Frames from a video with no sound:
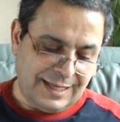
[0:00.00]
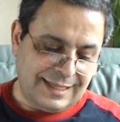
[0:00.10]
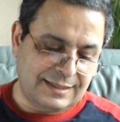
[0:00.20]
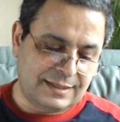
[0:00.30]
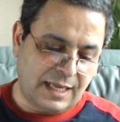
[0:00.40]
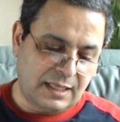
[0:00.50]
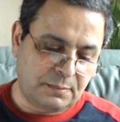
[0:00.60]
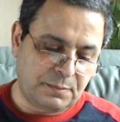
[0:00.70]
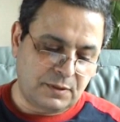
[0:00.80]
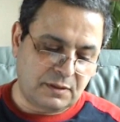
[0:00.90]
His
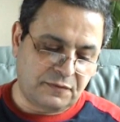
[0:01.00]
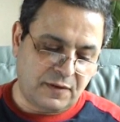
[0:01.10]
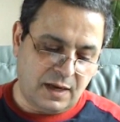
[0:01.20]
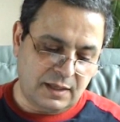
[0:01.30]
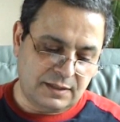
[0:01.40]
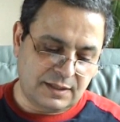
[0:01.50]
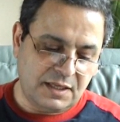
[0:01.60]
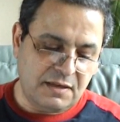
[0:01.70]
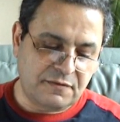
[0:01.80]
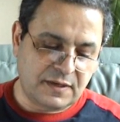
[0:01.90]
death purified
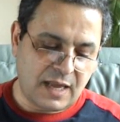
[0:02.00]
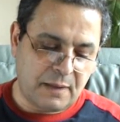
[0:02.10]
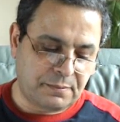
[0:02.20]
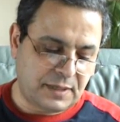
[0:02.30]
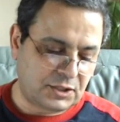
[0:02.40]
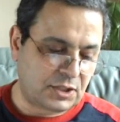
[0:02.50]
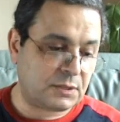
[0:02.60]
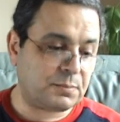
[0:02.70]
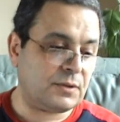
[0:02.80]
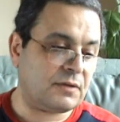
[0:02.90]
even a
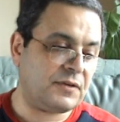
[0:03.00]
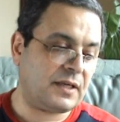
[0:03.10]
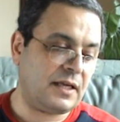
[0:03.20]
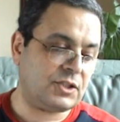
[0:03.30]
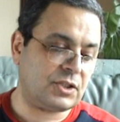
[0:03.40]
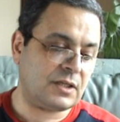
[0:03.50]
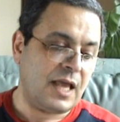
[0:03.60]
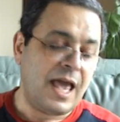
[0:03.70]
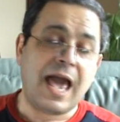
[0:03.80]
precious purification,